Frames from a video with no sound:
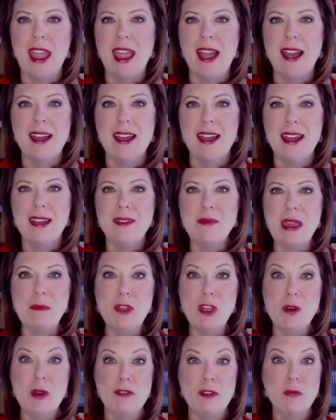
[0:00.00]
Maybe you have a
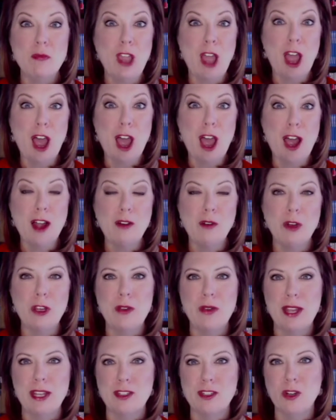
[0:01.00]
blog where you
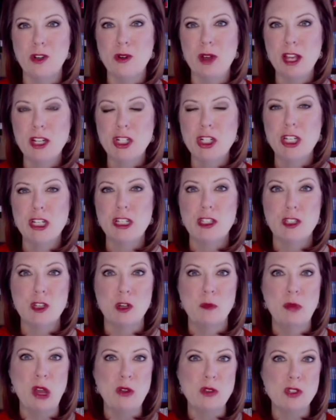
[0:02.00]
answer questions or
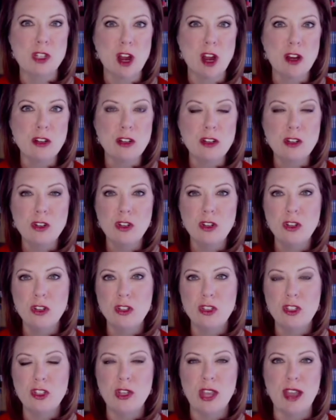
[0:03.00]
post
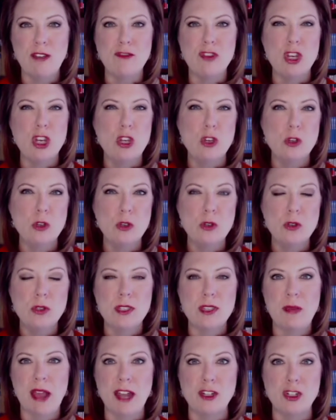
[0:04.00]
articles, you have news
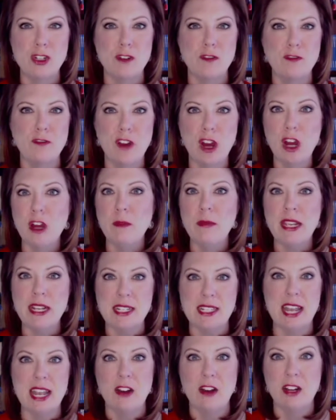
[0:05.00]
about your firm, et
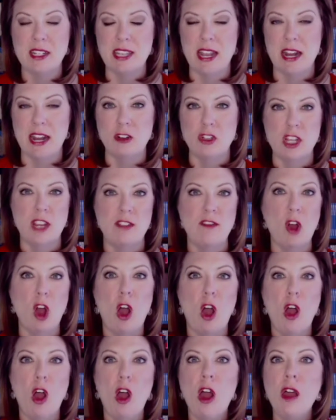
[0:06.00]
cetera, et cetera. So you have
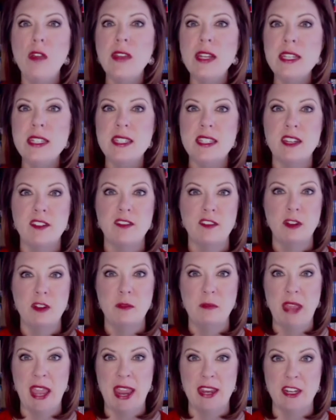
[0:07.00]
all these different
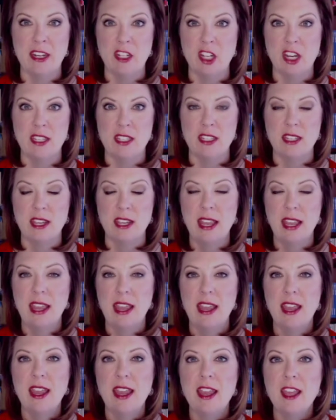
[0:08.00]
pages.
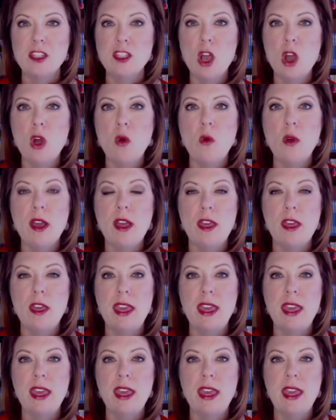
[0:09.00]
So
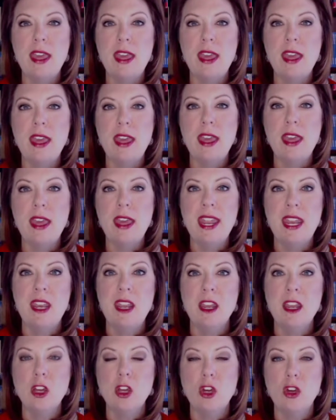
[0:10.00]
in Google
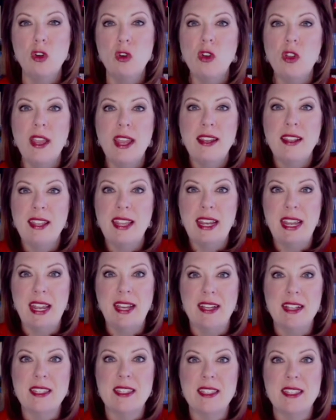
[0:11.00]
Analytics,
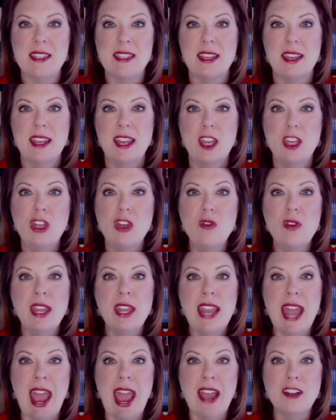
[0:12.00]
you can
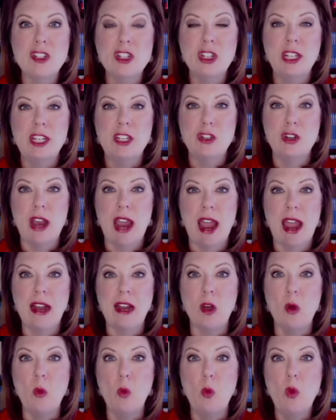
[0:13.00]
actually track
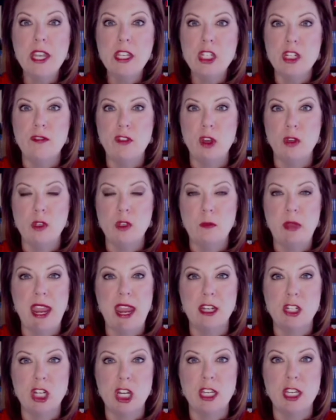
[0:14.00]
which of those
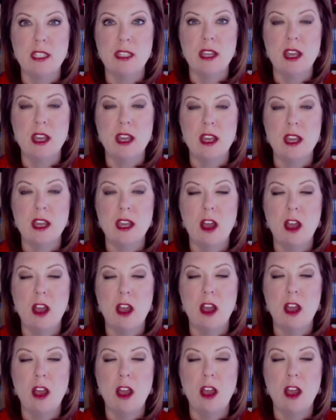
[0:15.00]
pages are
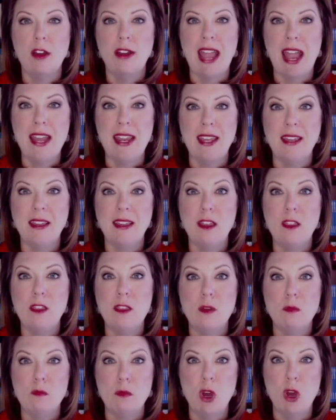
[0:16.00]
getting the most
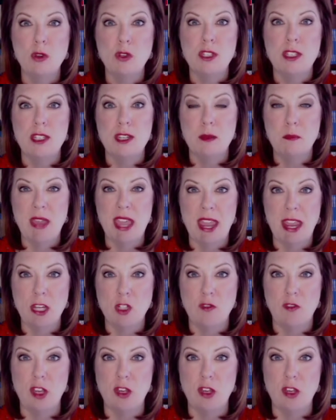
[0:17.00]
page views.